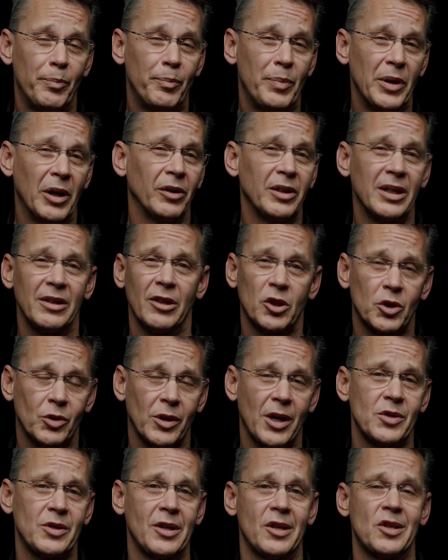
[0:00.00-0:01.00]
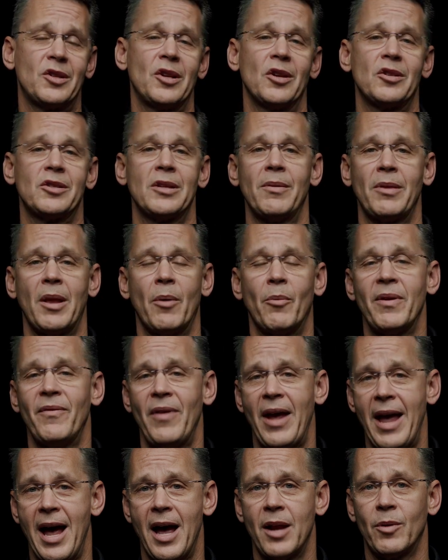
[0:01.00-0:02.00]
building the trusted system that we've
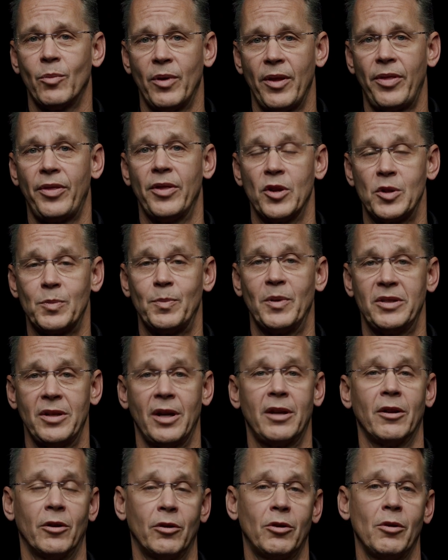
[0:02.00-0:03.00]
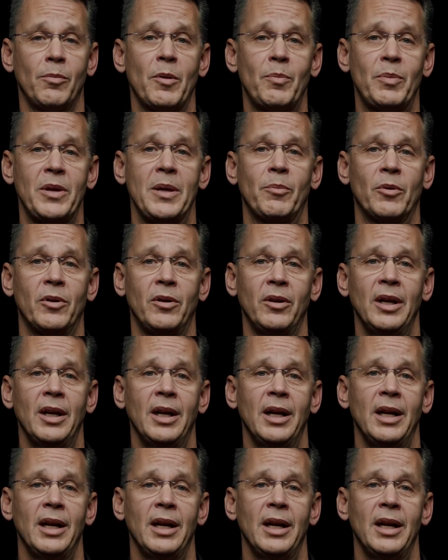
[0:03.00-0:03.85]
had with this particular group of people,